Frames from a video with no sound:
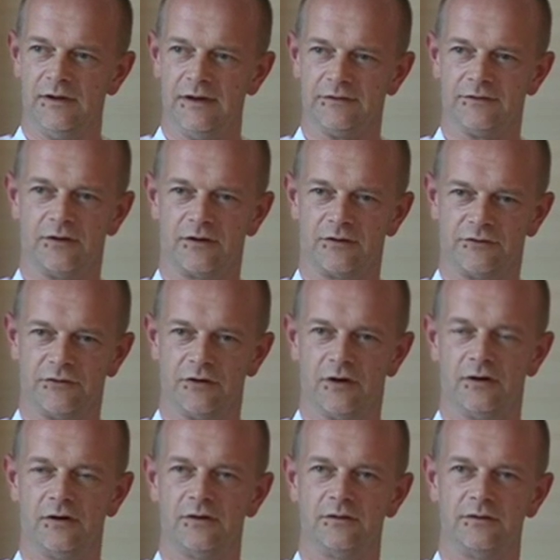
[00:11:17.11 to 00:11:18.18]
It's not a
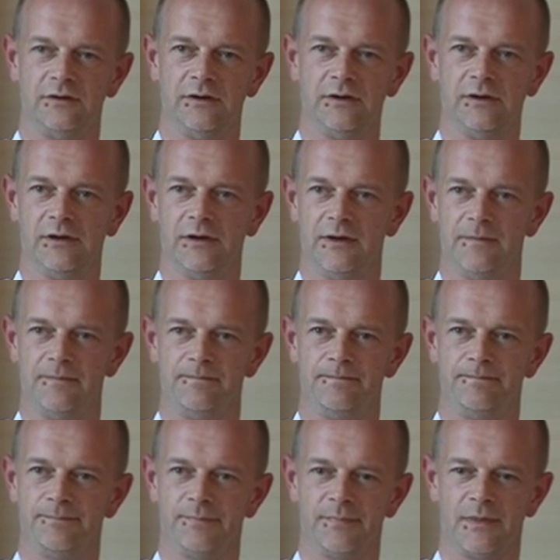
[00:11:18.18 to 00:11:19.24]
chore.
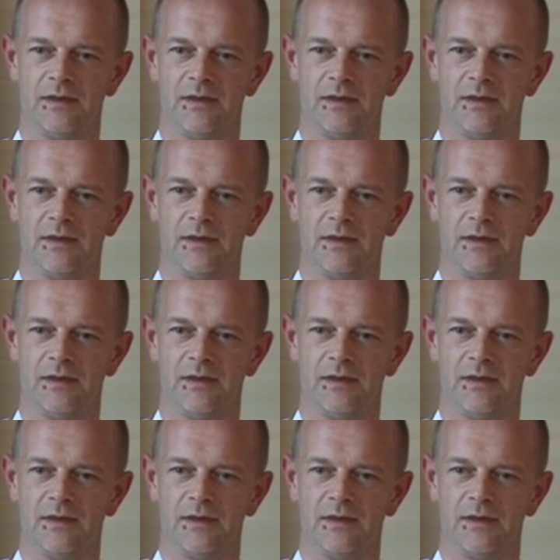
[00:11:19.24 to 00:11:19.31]
Um,